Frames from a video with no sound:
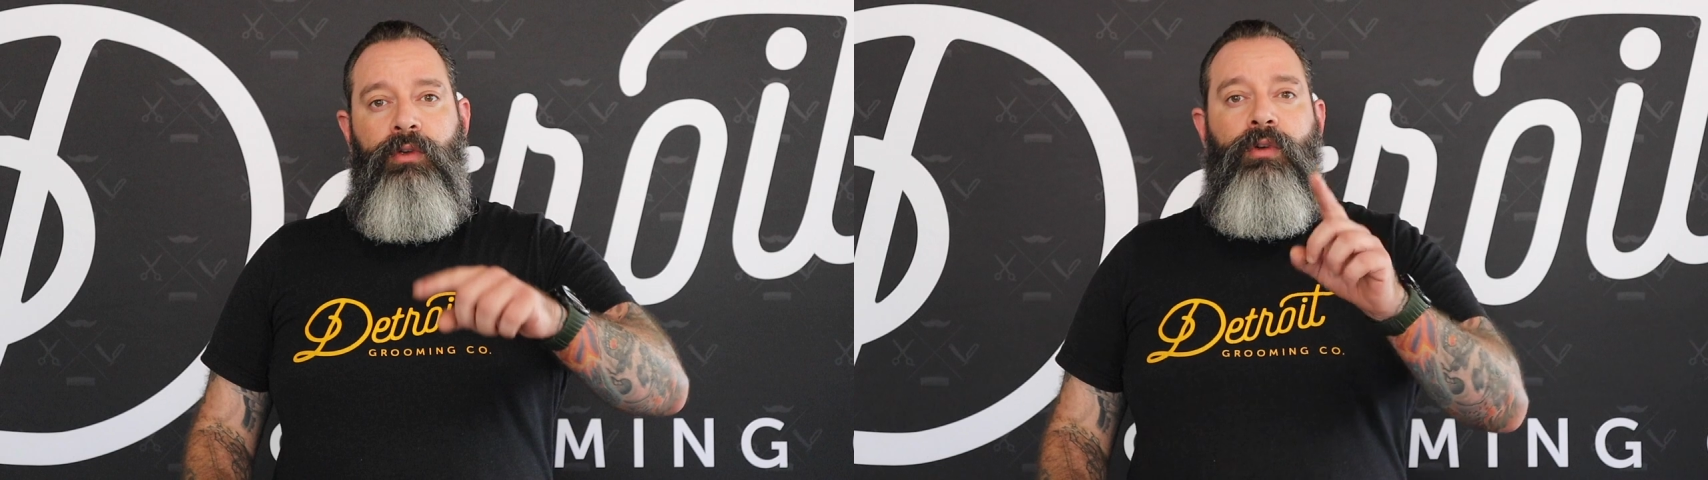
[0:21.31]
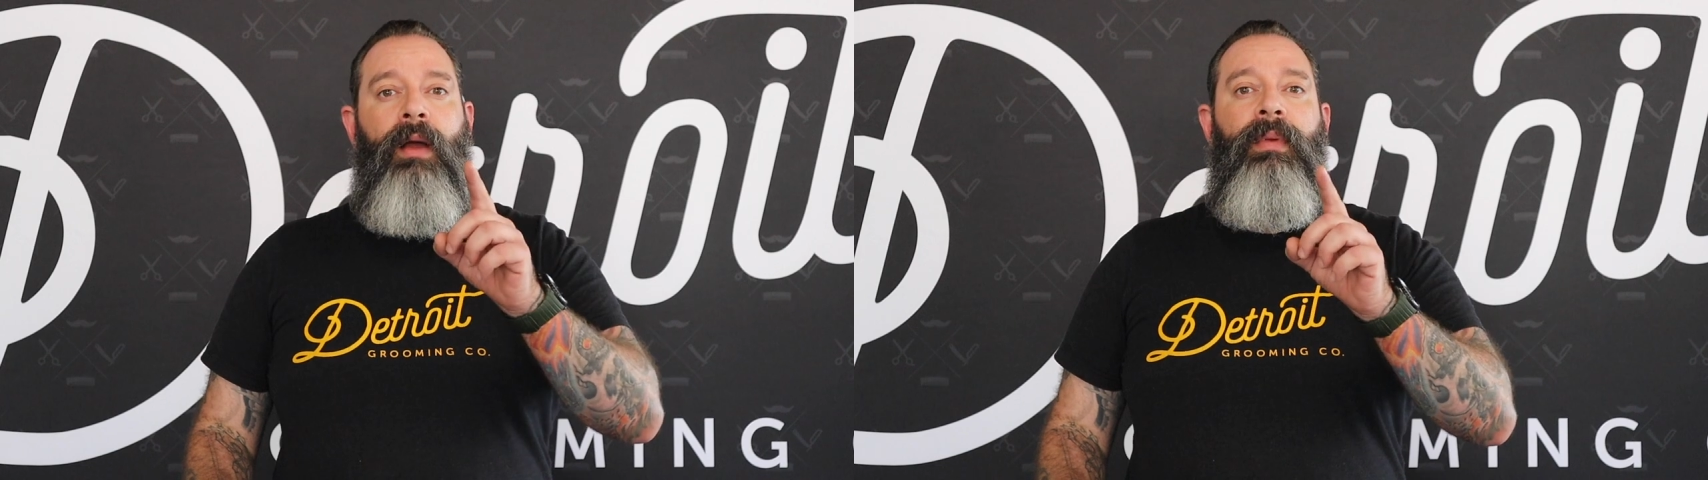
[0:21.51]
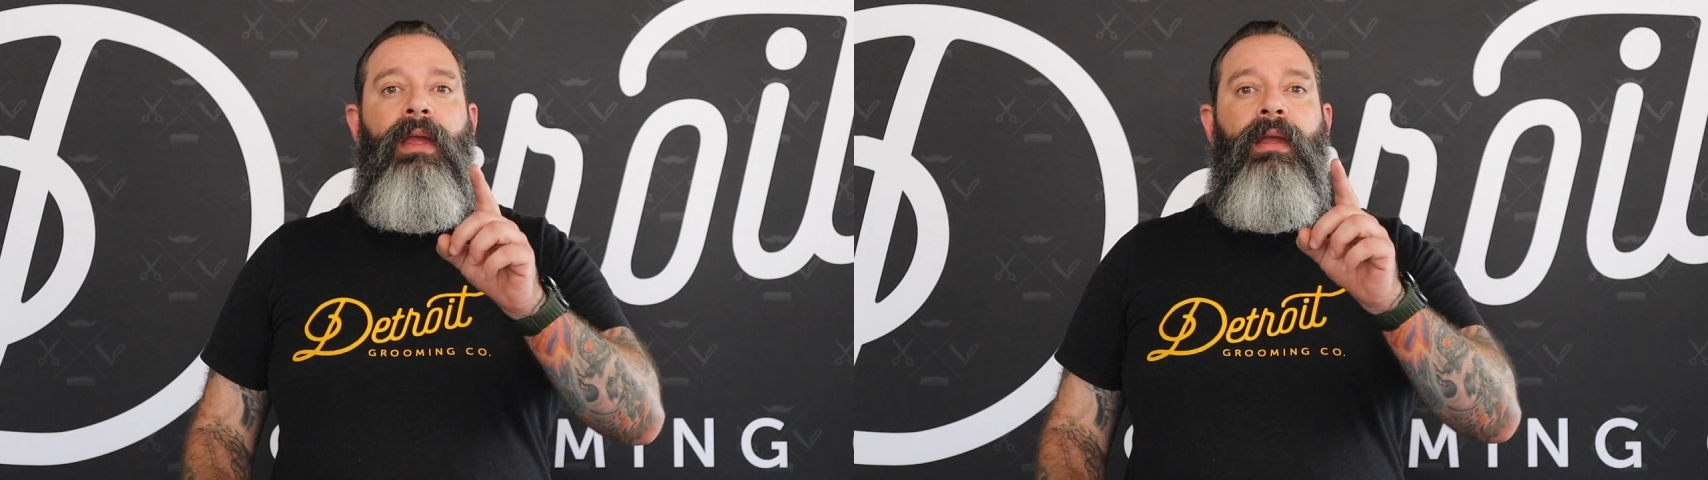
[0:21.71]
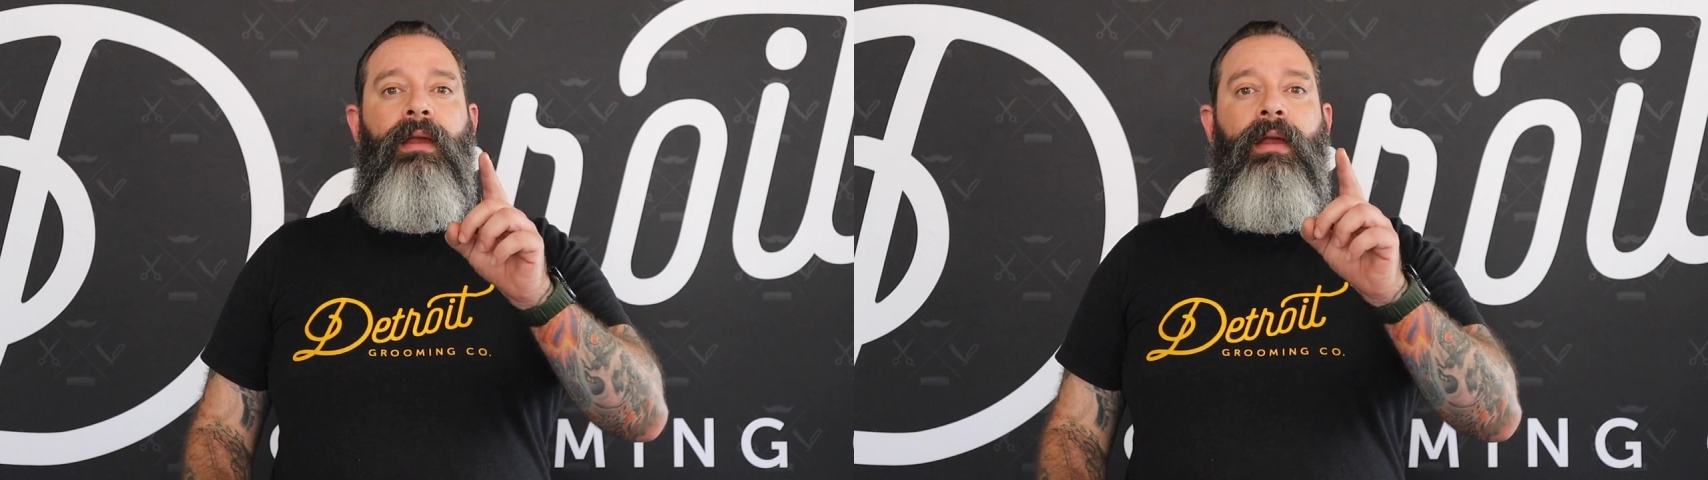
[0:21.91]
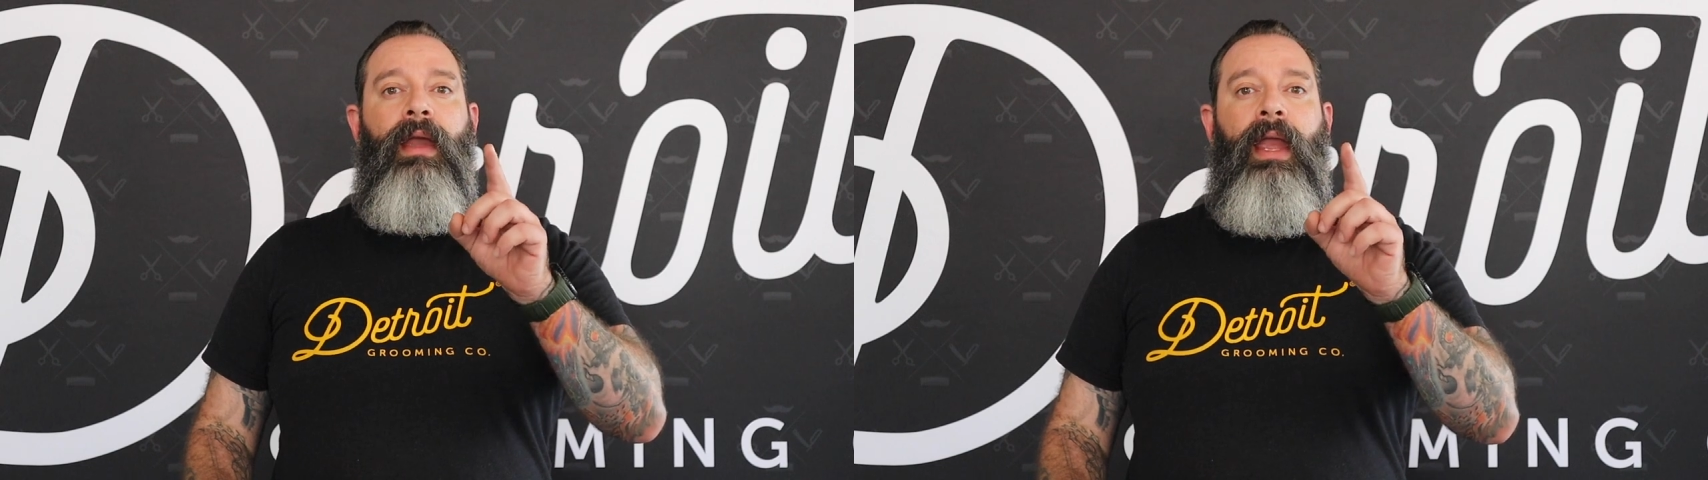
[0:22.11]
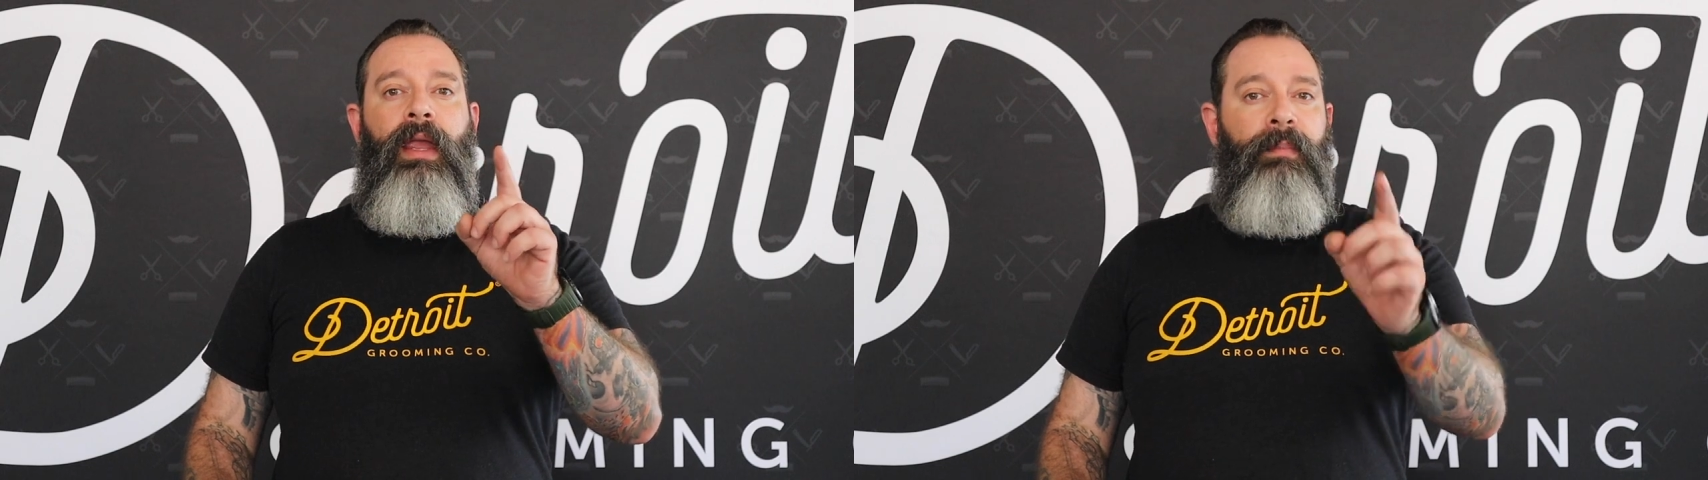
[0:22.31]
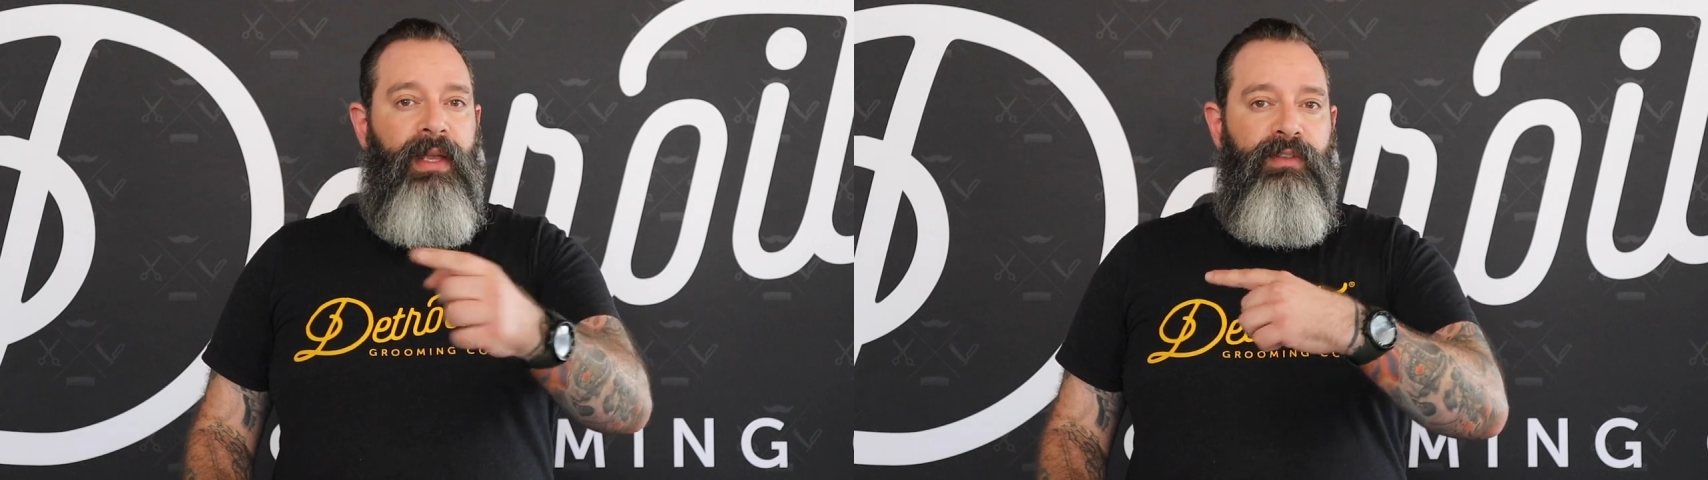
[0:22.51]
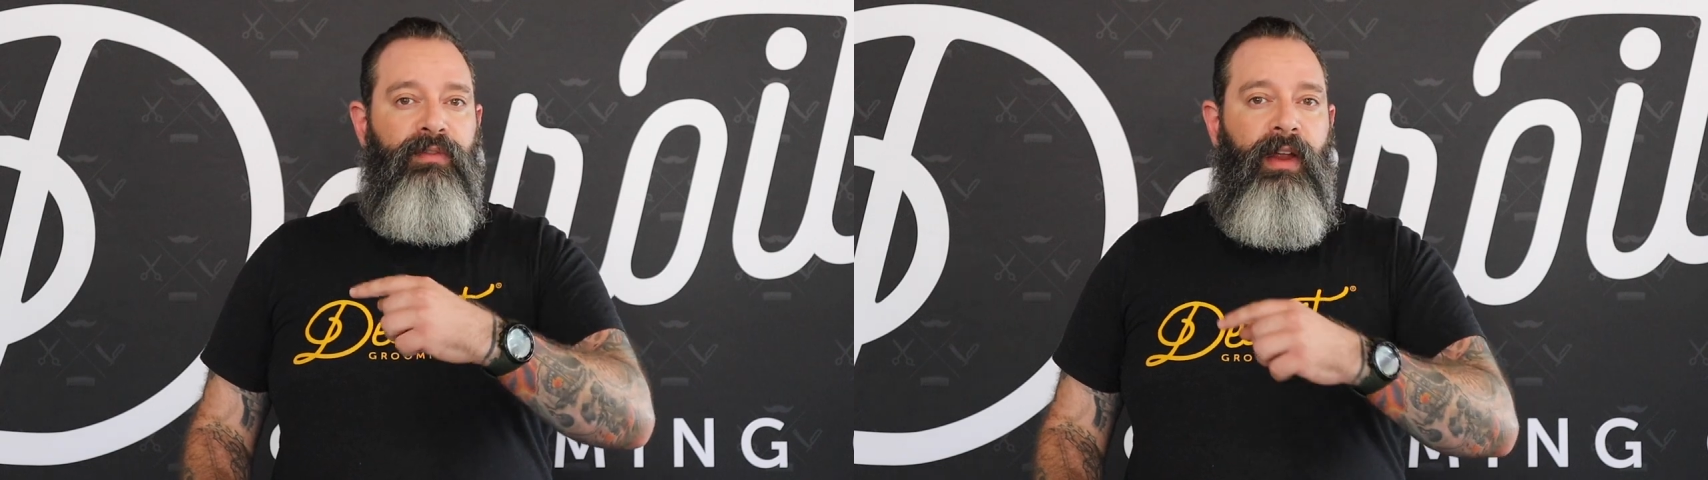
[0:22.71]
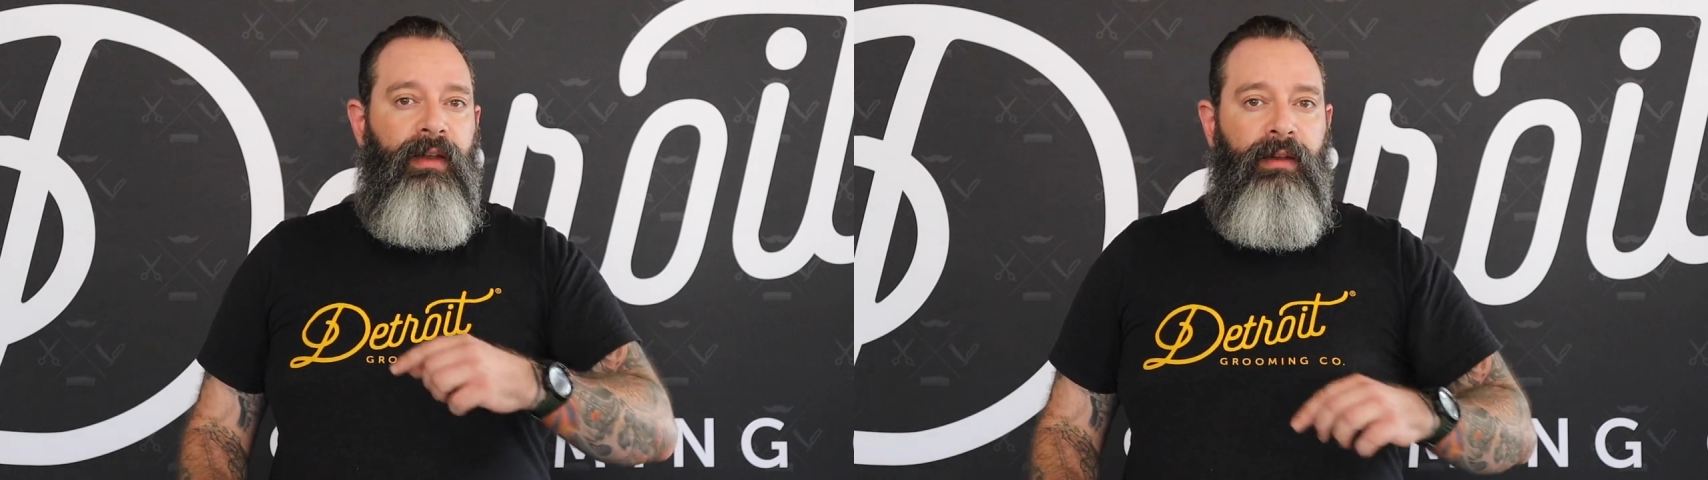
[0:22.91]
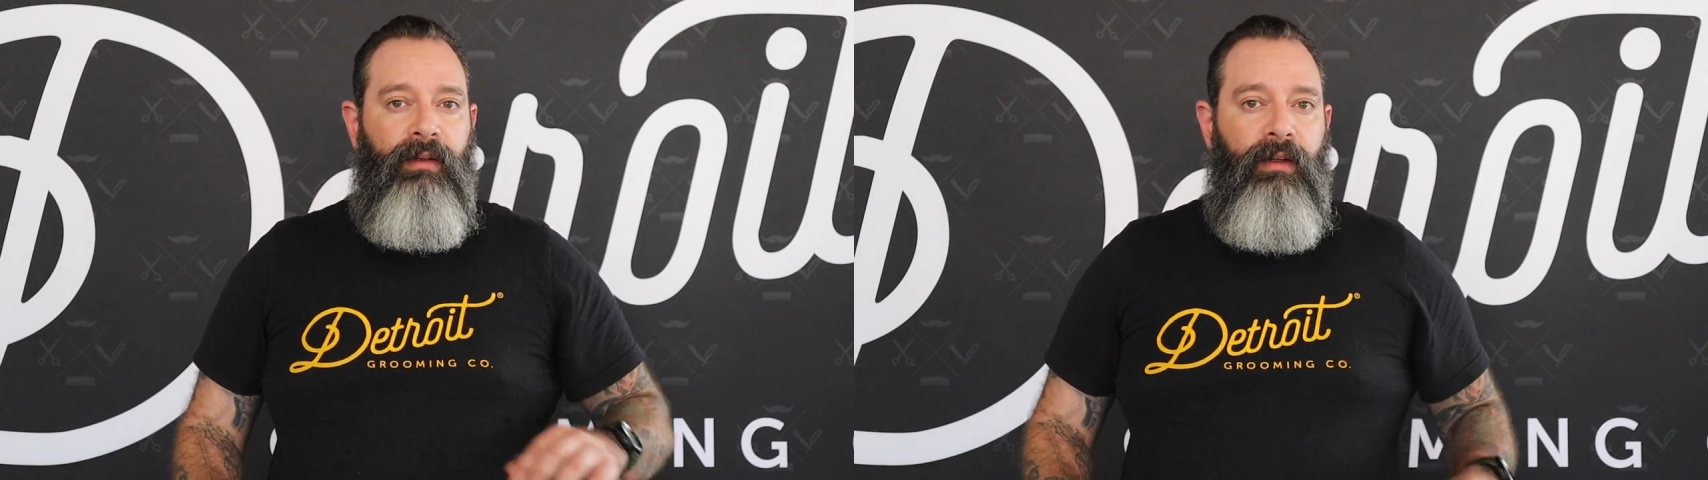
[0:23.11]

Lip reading: dropping a best friend